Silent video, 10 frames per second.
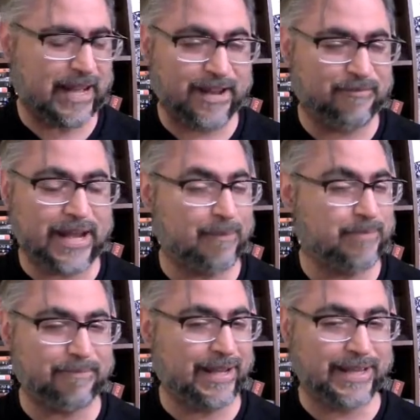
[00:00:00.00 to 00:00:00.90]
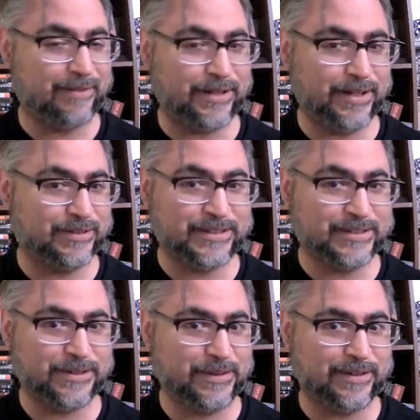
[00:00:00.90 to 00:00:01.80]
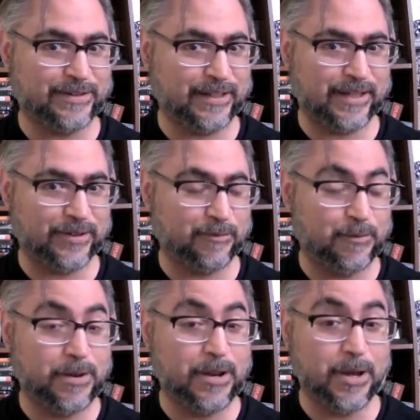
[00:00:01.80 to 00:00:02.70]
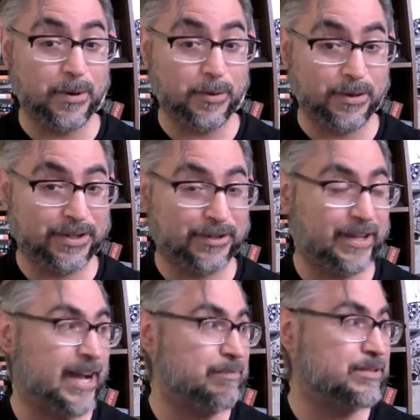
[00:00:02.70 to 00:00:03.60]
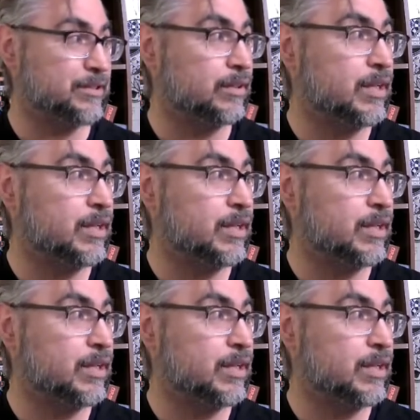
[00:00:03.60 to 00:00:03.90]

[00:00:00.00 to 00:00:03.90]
I have not been making videos since 2011. No. Okay. I'm still